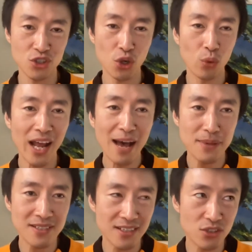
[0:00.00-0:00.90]
So what
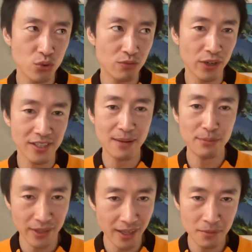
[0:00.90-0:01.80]
happens is you, for
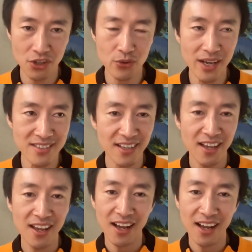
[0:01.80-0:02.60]
example, I'm in the U.S.